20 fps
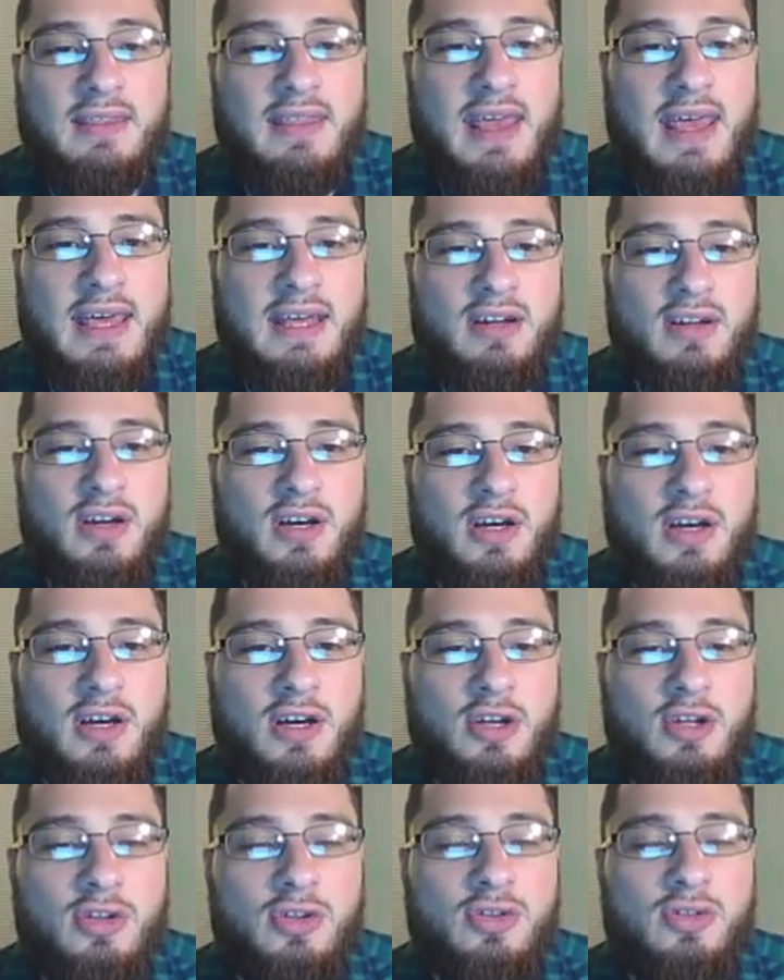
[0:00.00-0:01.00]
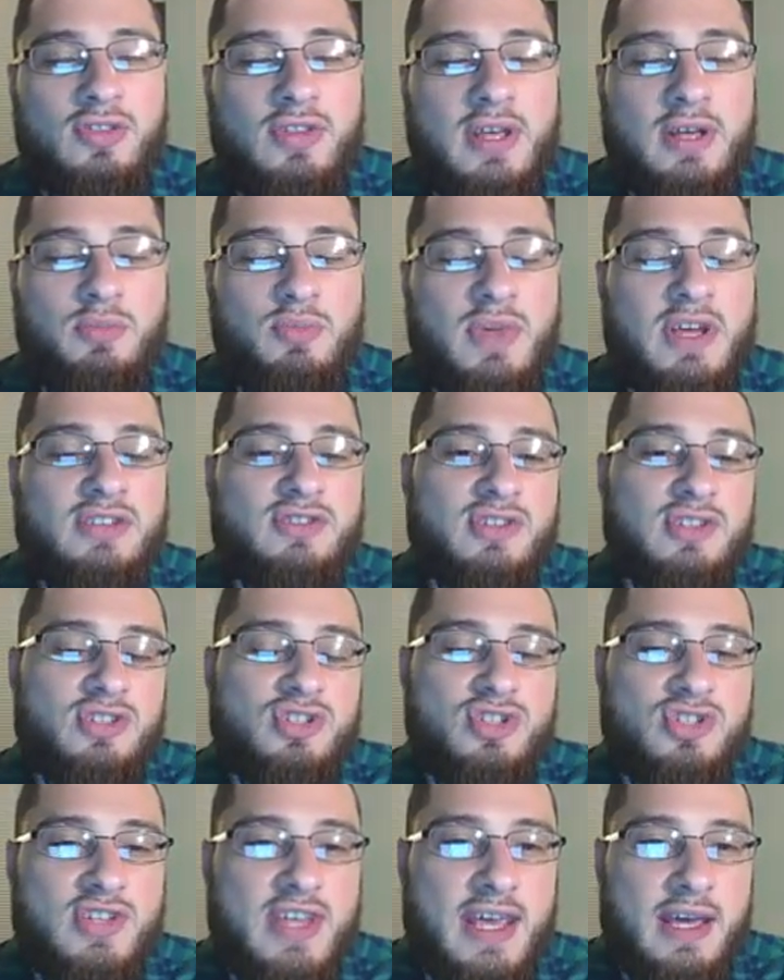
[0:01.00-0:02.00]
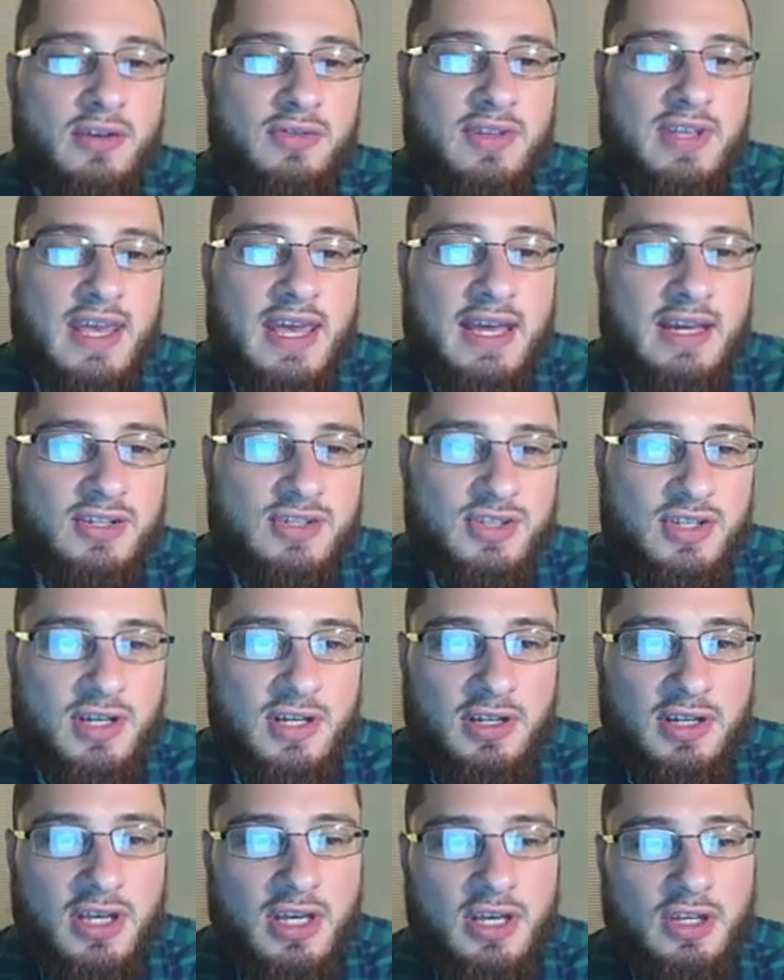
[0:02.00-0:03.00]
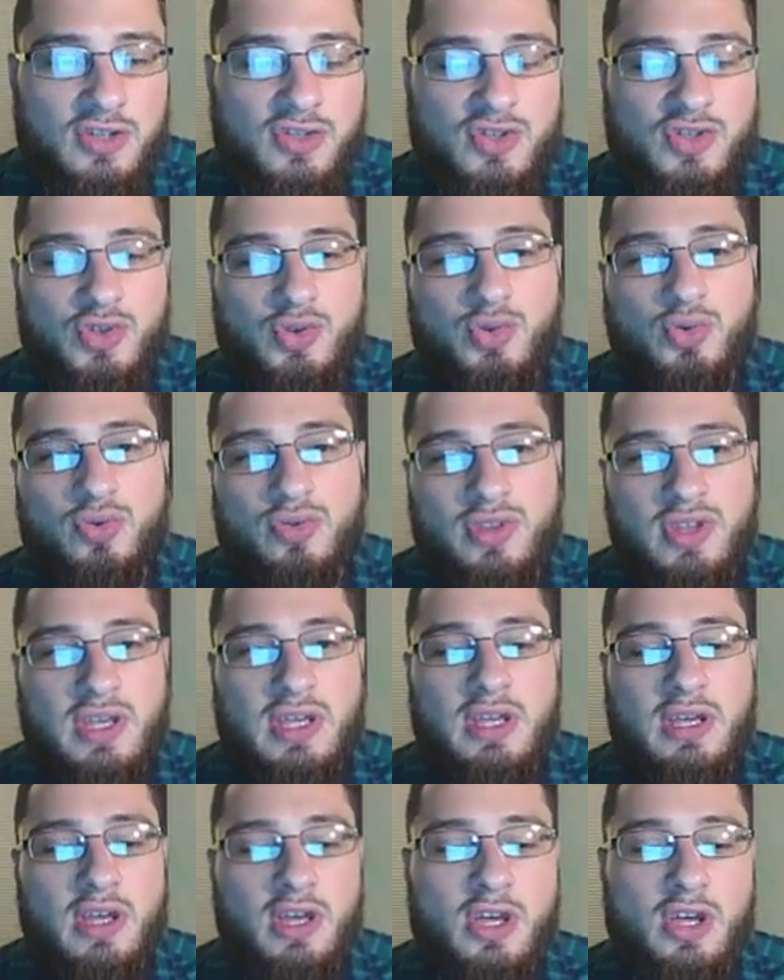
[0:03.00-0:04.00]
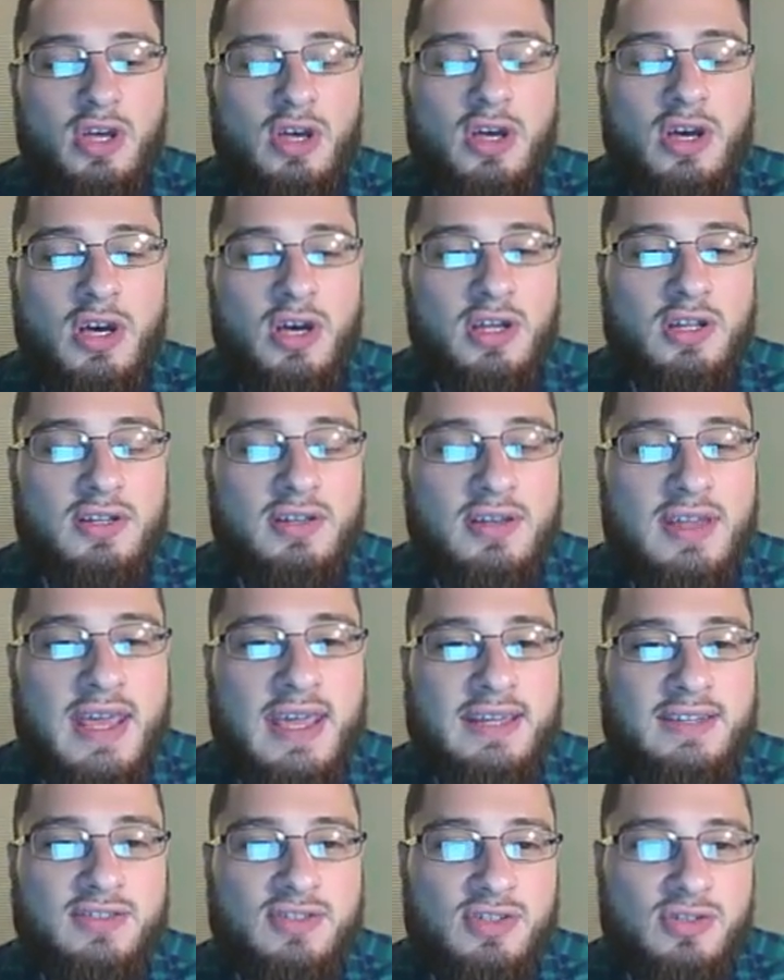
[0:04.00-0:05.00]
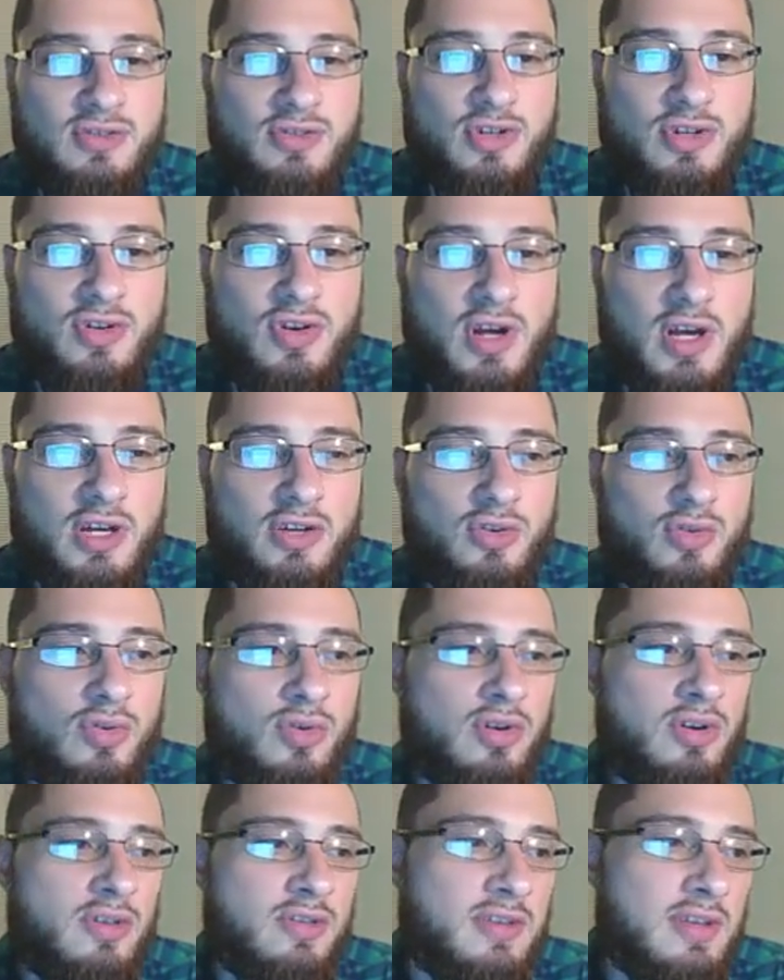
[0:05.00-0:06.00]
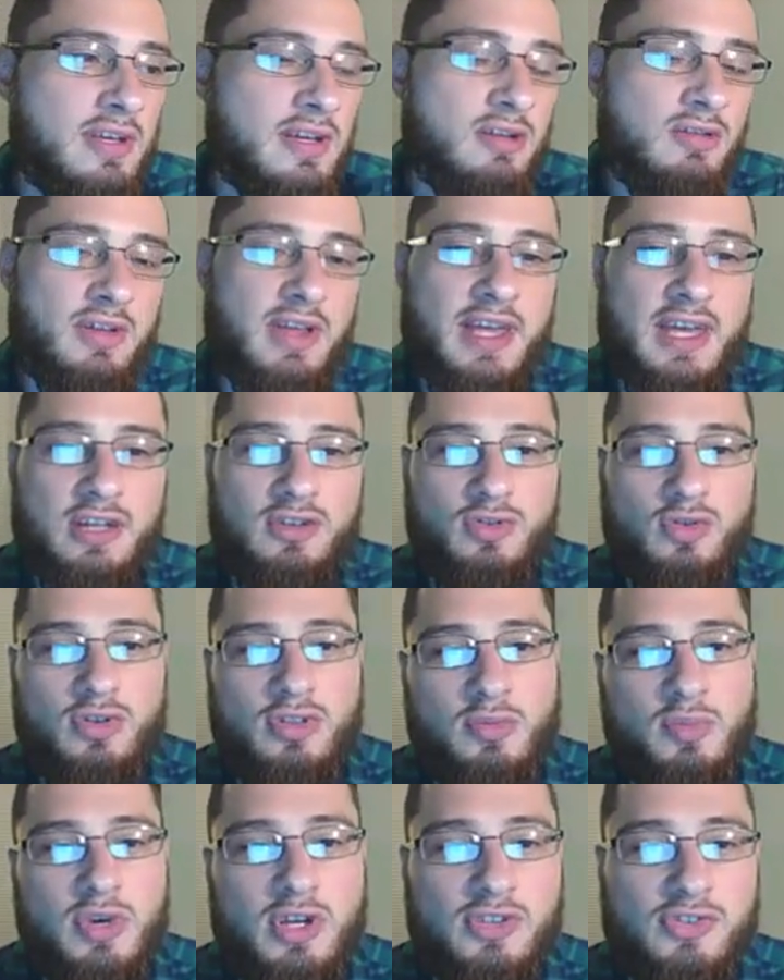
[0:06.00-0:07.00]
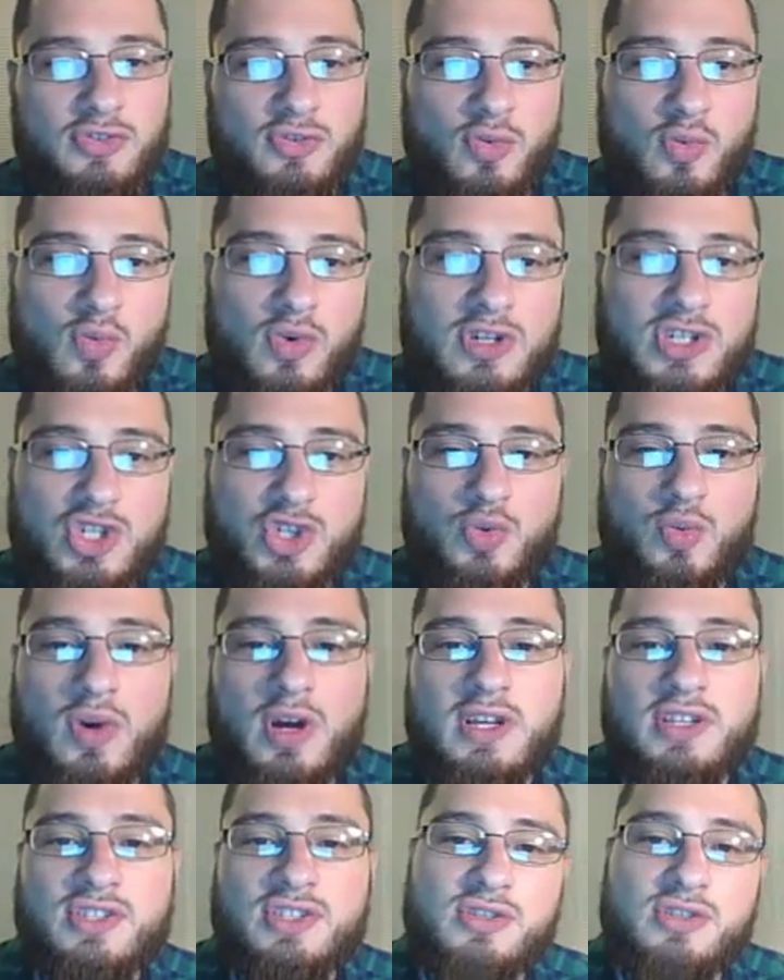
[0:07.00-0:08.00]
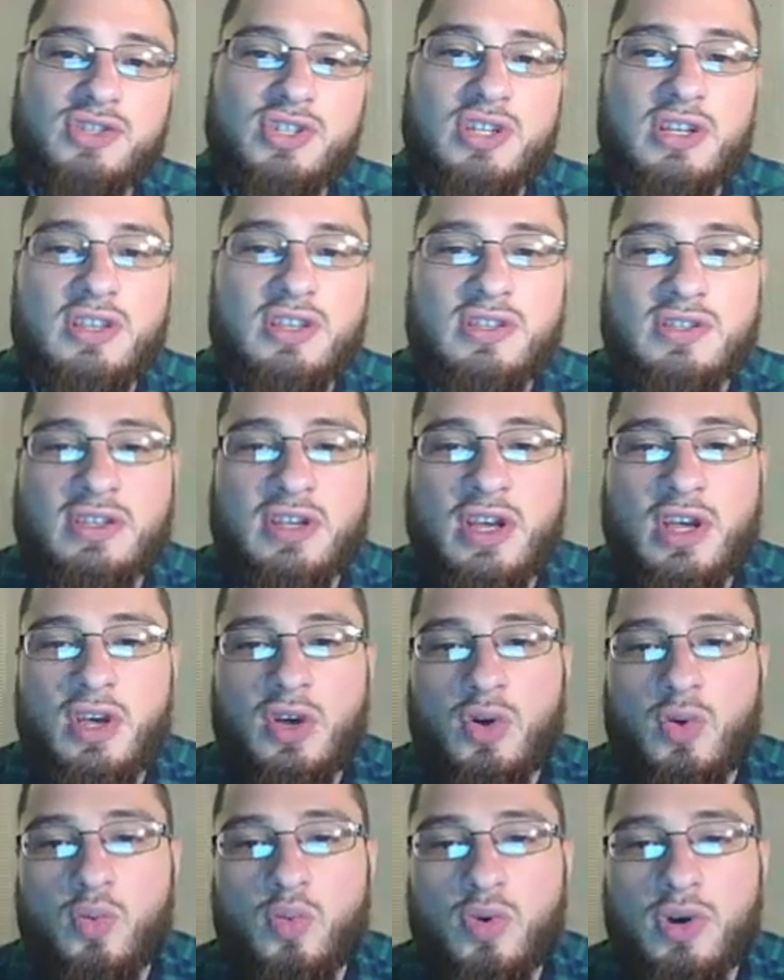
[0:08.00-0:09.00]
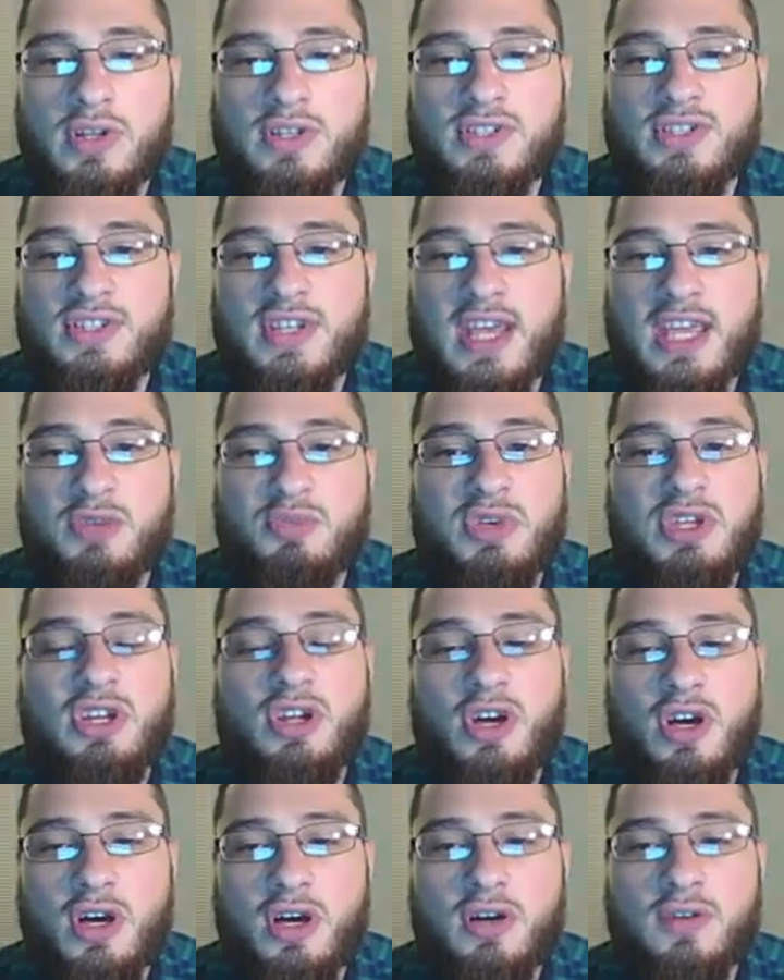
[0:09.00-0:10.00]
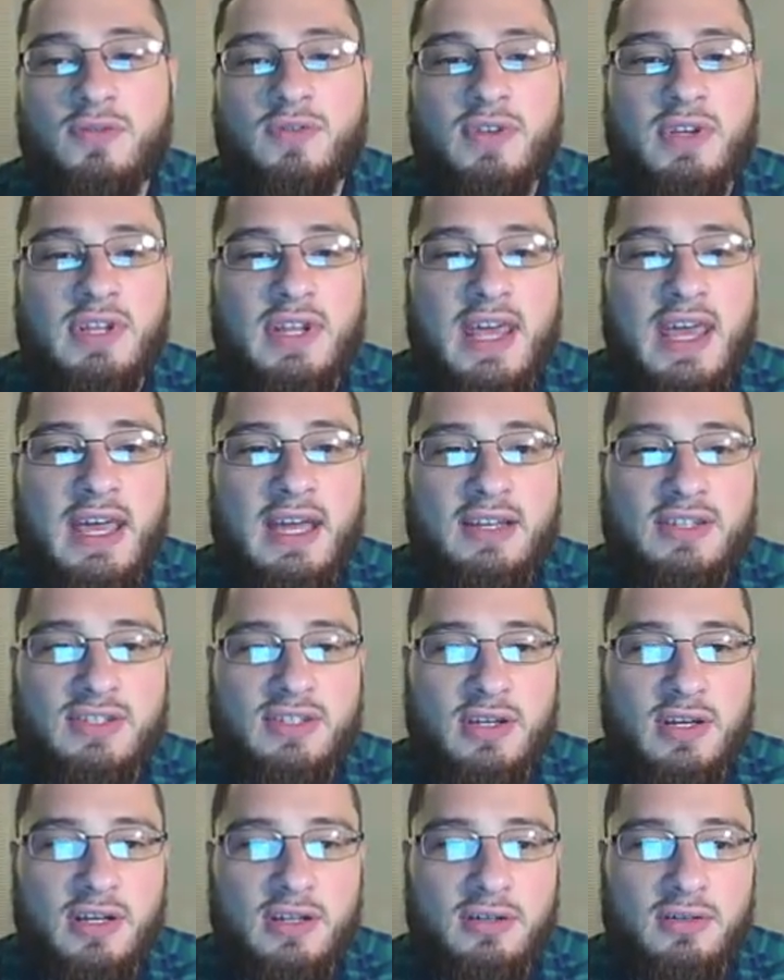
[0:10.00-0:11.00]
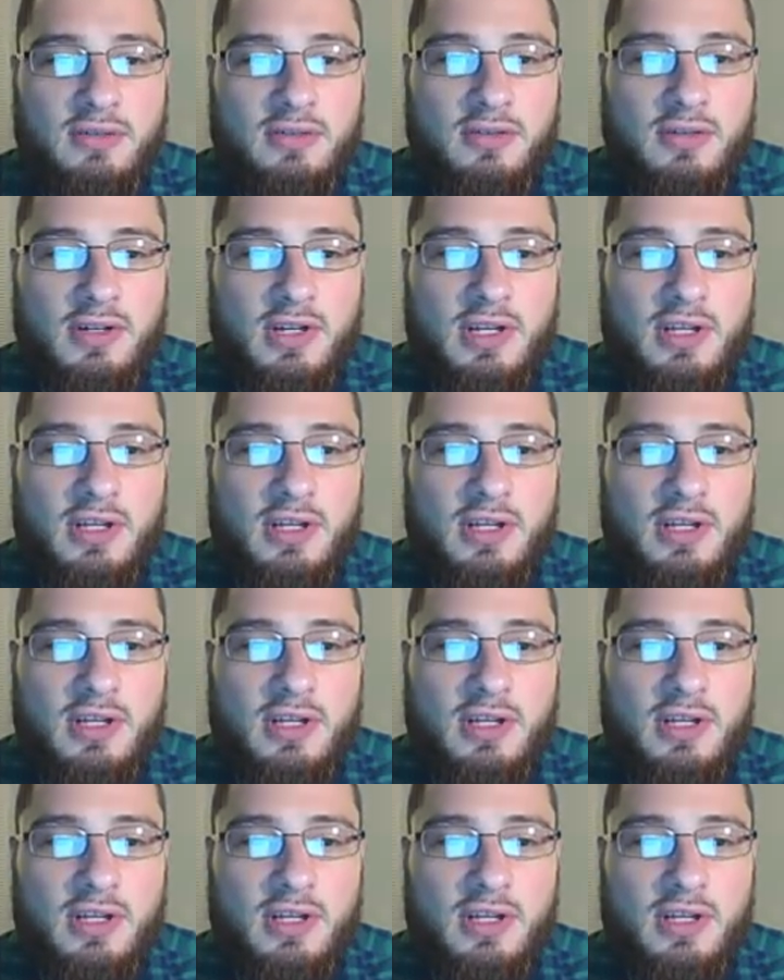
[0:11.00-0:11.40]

that uh, that message down the axon to the uh, next neuron or the gland or the muscle. One Schwann cell sheath one segment of an axon.